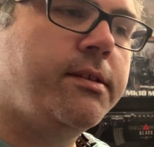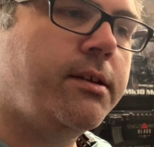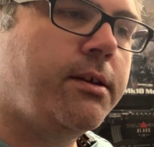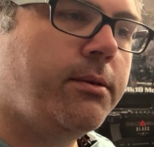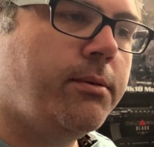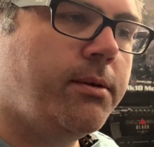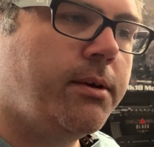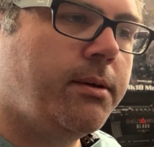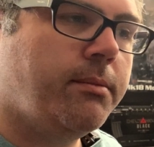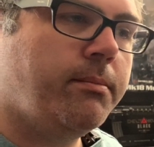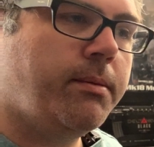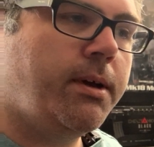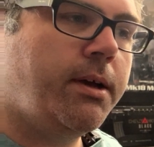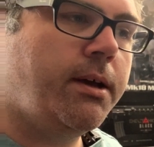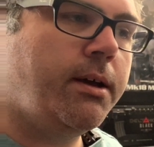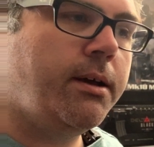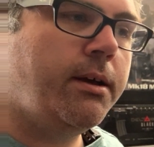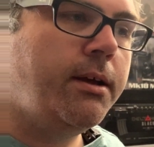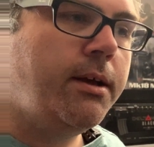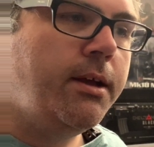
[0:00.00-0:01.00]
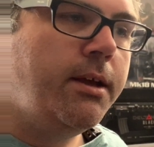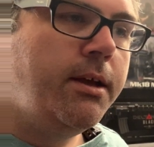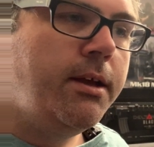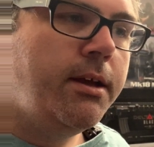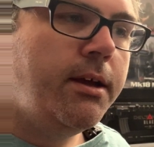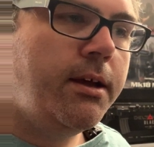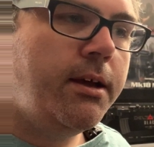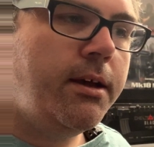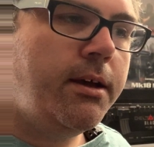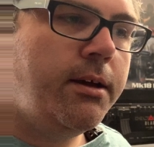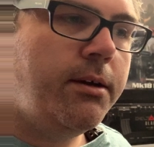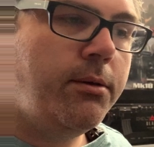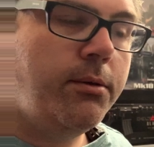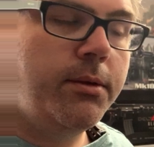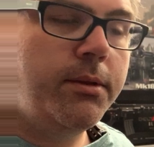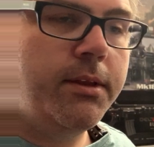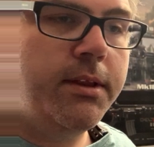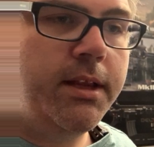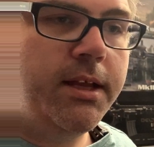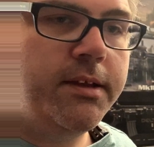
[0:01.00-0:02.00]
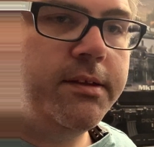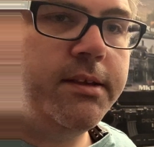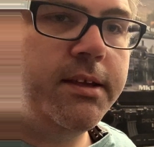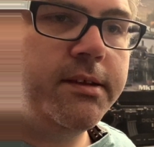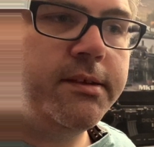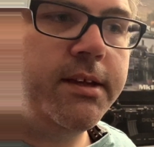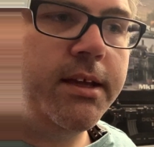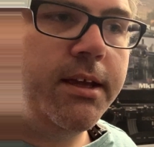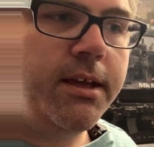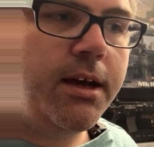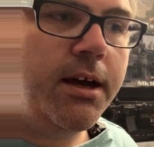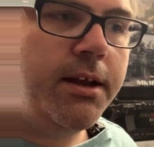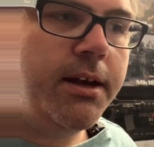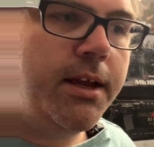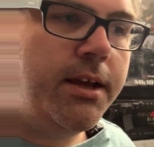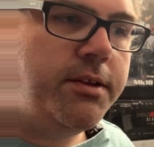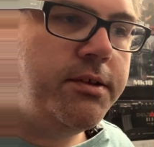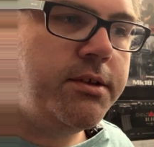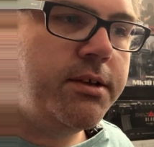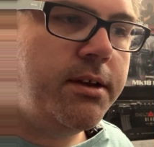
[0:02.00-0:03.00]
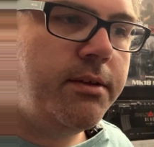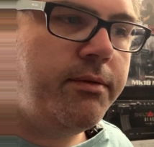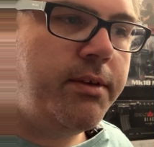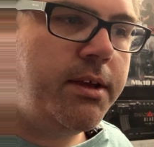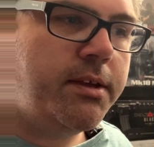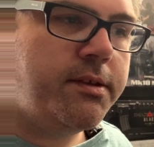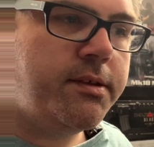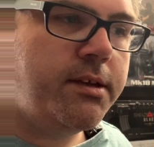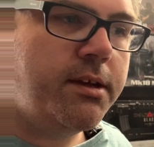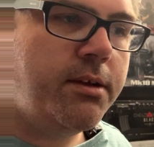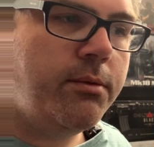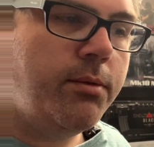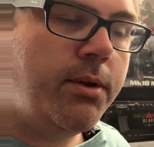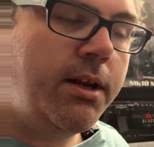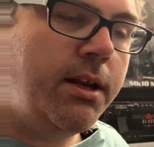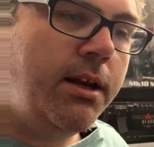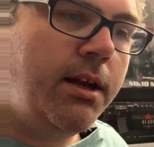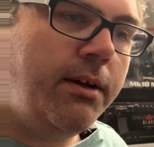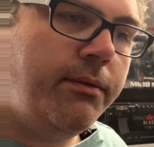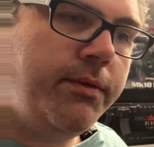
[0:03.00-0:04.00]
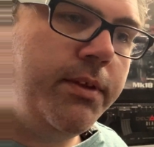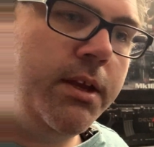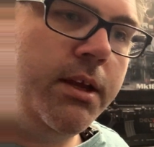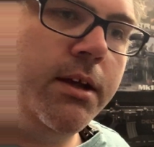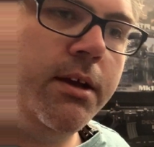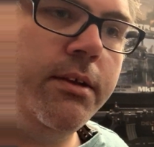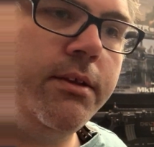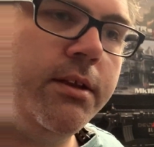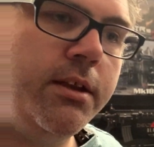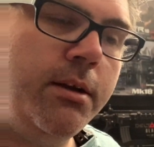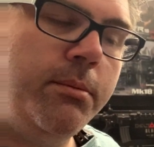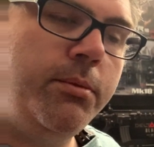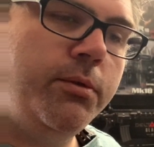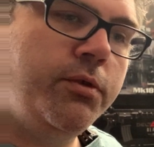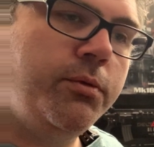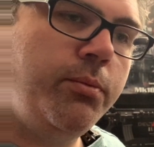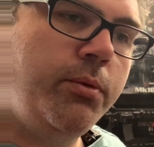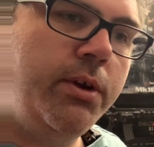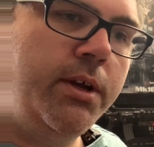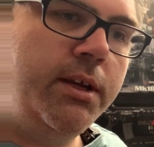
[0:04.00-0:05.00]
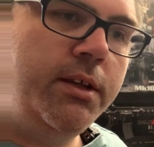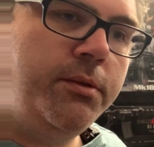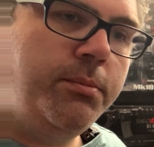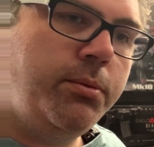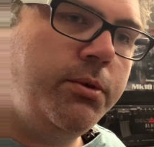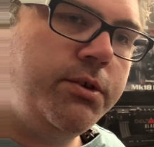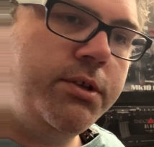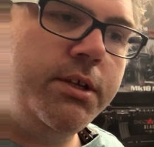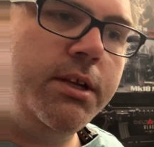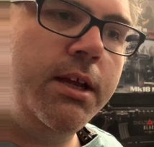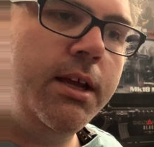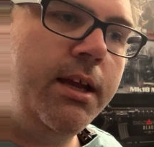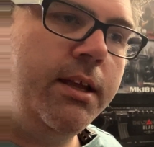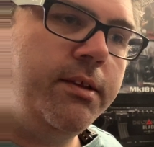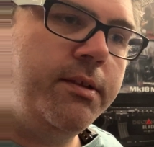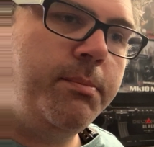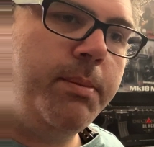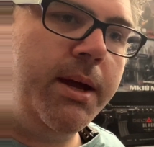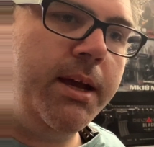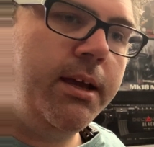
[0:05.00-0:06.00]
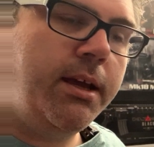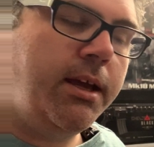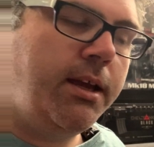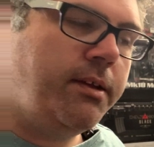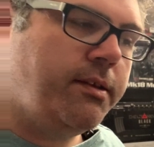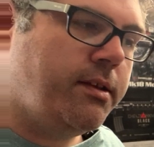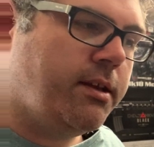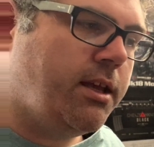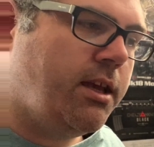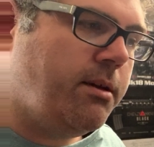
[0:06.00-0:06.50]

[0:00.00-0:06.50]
So or at least this incarnation of it. I really love the double springs pushing back against the